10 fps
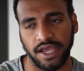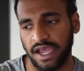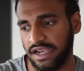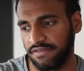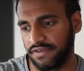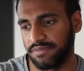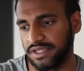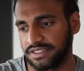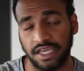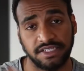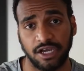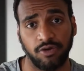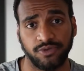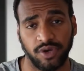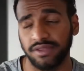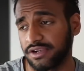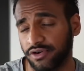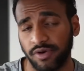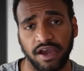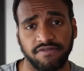And if it means that it's helped you out, then
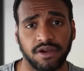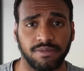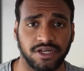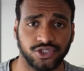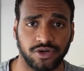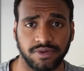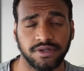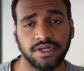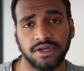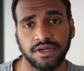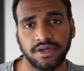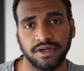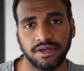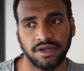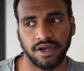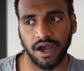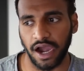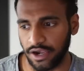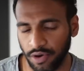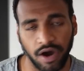great, I've done my job.
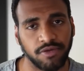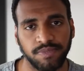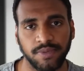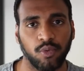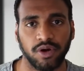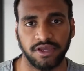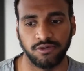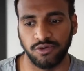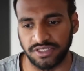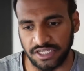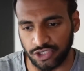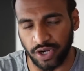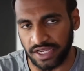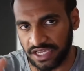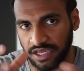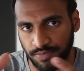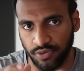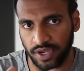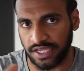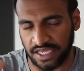I know other people, what they'll do is they'll try and keep
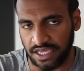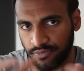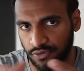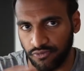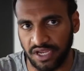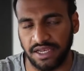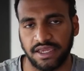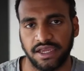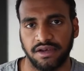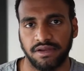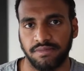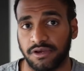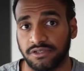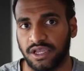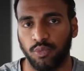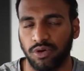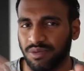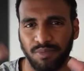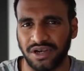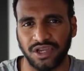you reeling in because they want
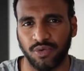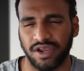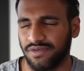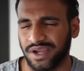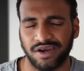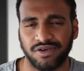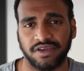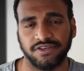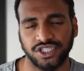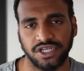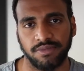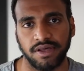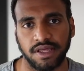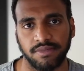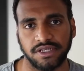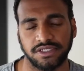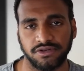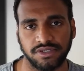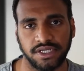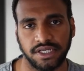the money or whatever, man. I couldn't give a shit about that, man,
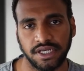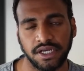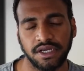seriously.